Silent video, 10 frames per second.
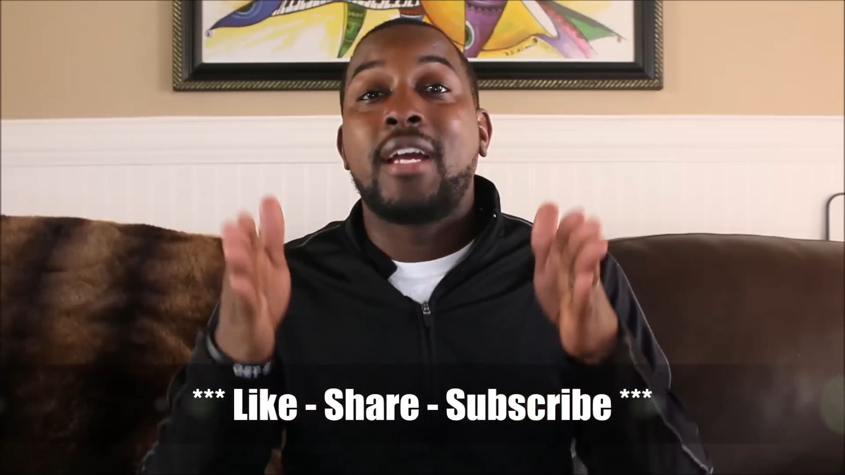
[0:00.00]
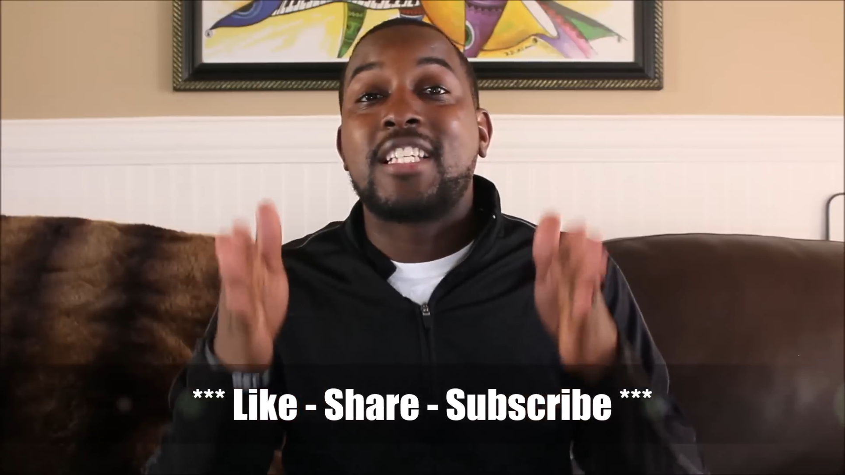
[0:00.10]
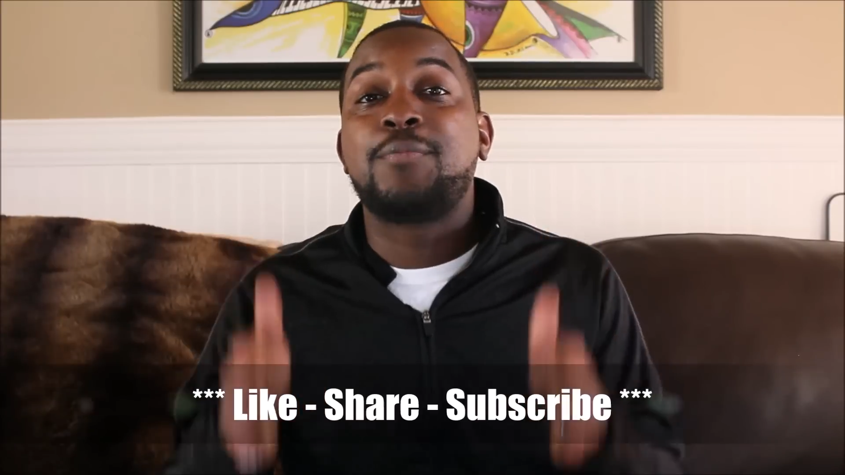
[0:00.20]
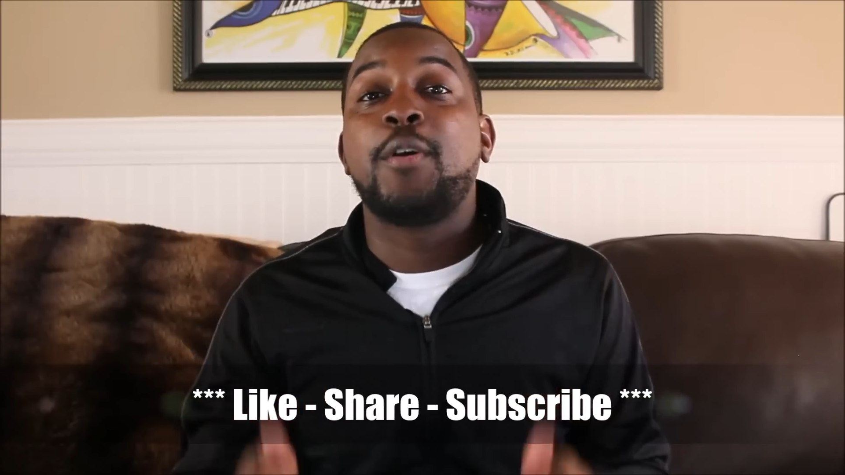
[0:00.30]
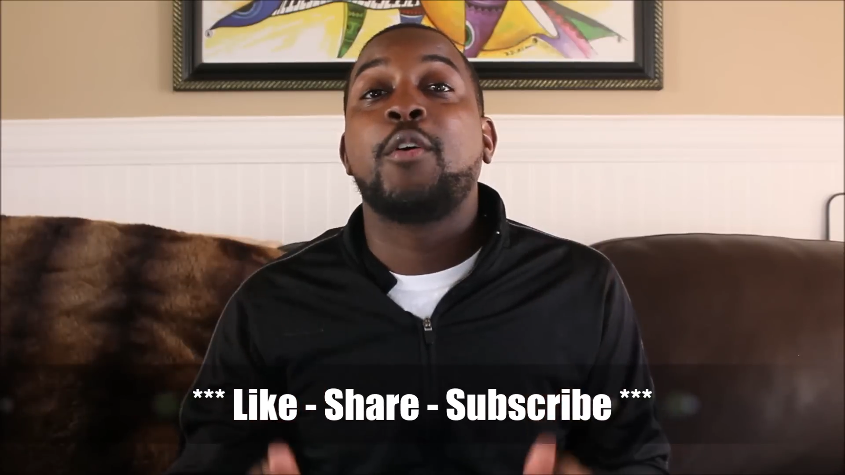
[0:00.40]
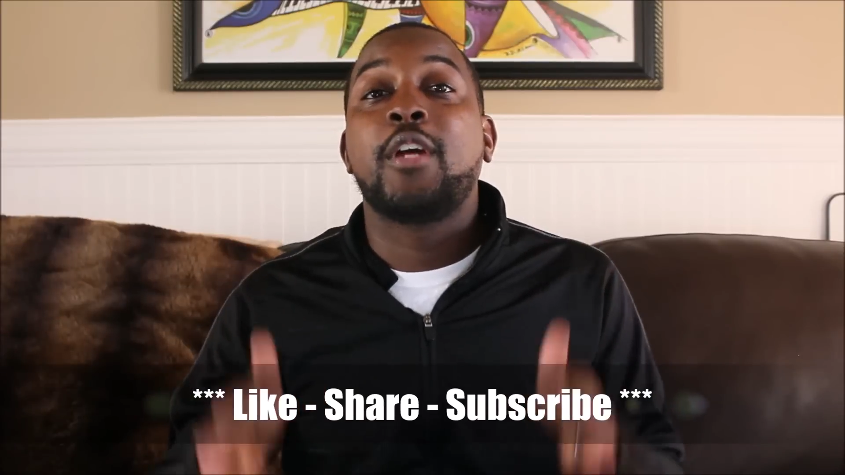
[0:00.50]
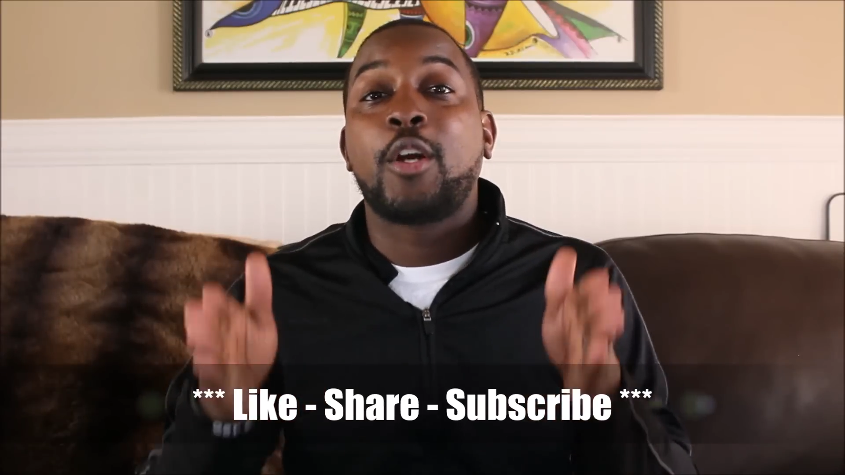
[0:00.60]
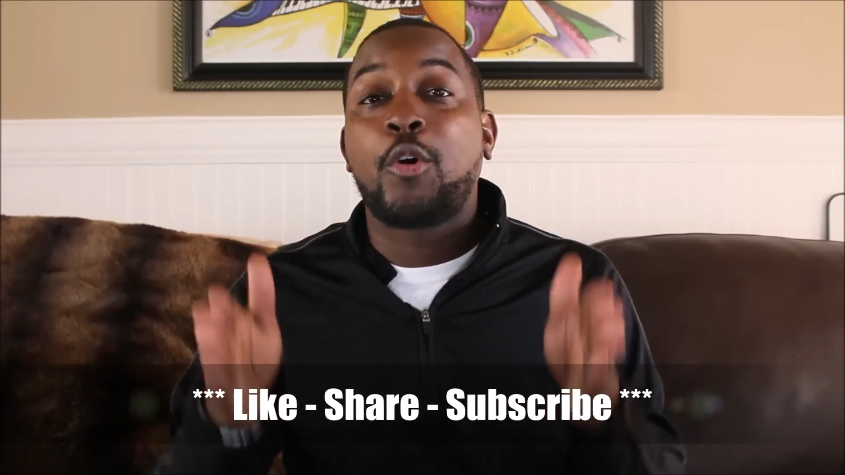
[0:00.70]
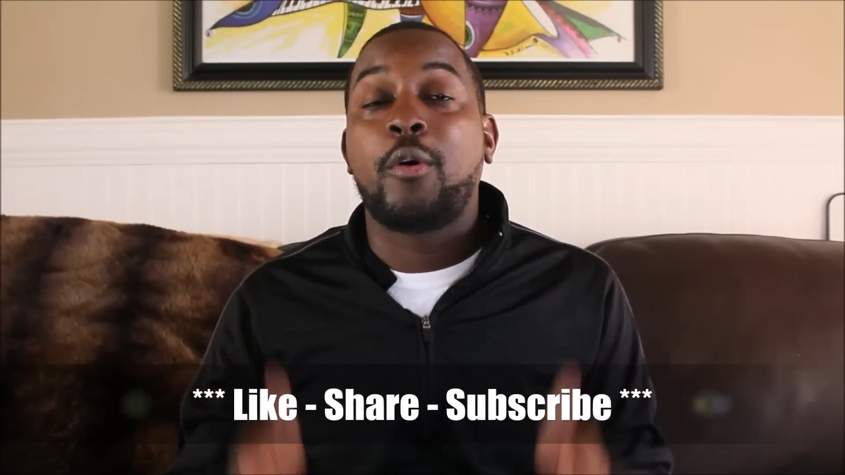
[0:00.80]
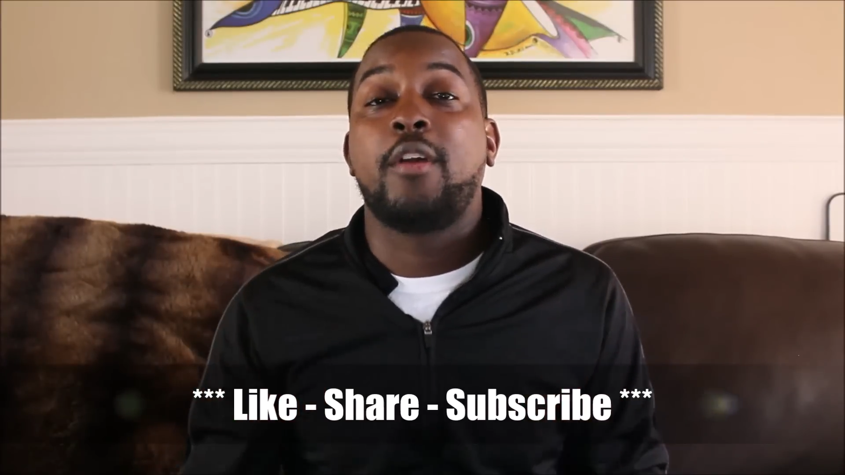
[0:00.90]

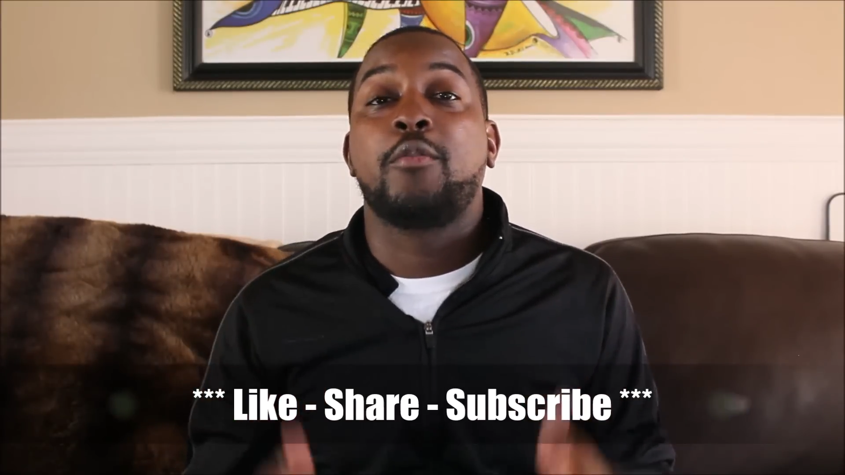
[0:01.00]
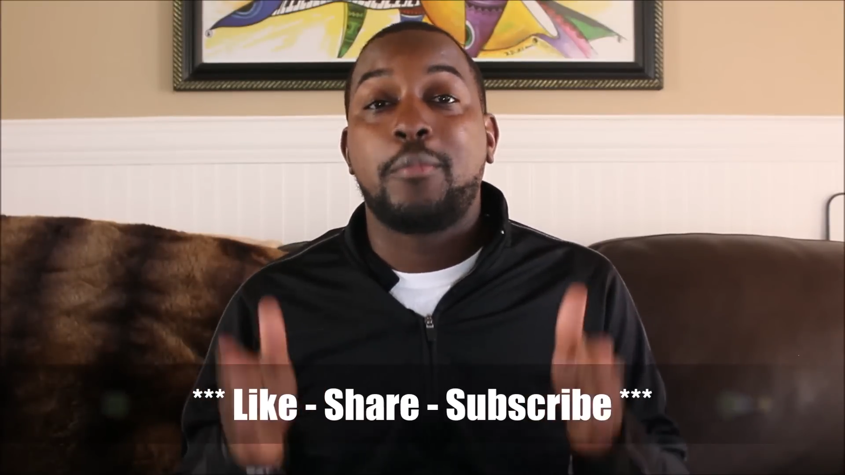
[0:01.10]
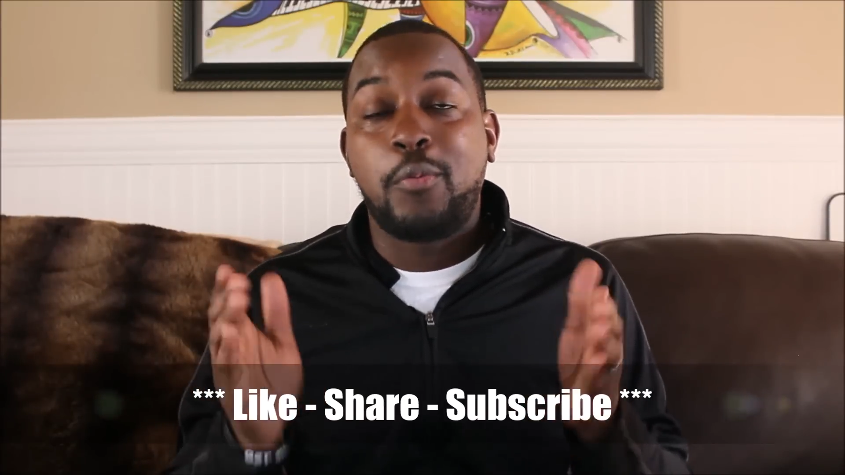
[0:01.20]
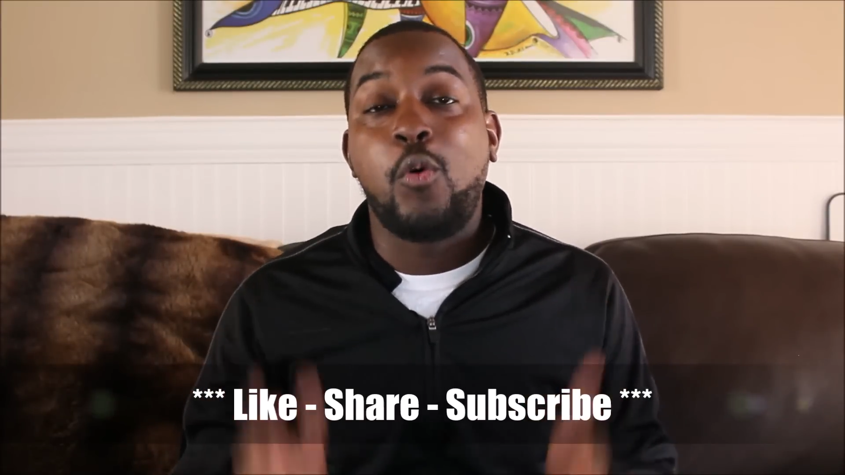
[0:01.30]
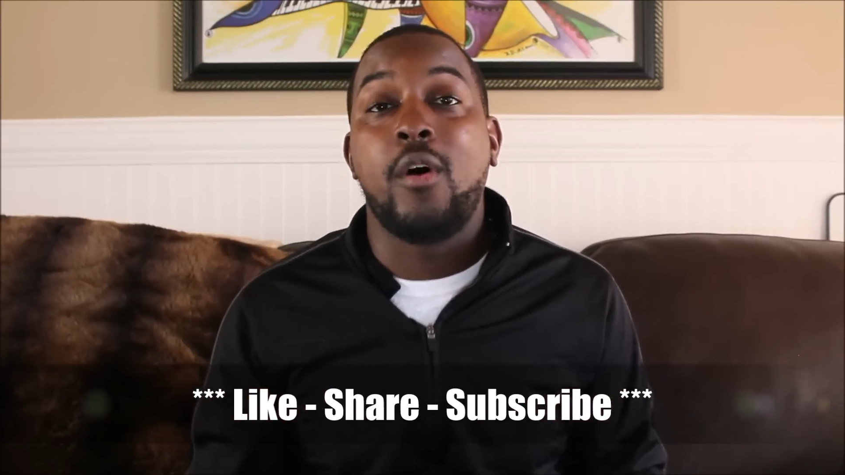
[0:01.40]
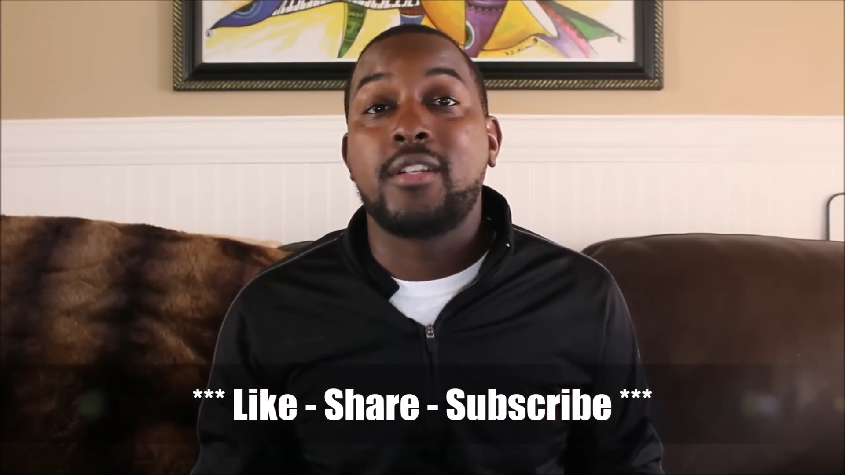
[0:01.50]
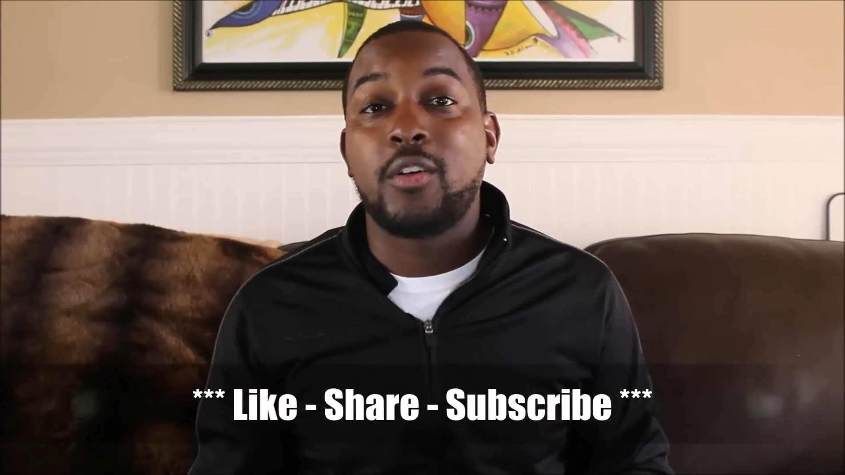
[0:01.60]
Experian credit report.